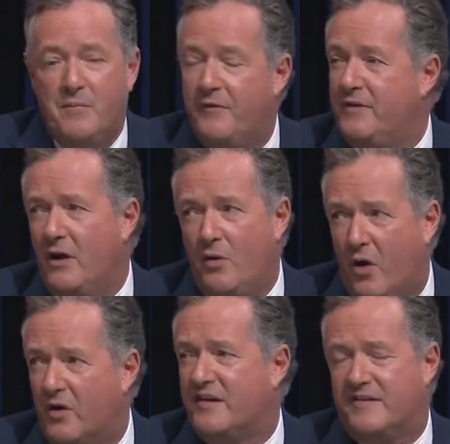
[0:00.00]
But for you,
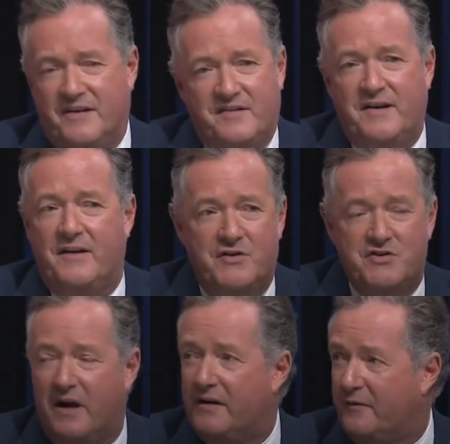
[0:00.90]
honestly, to sit there and
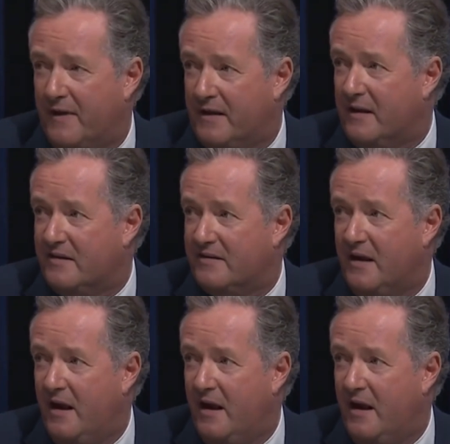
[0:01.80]
try and defend this,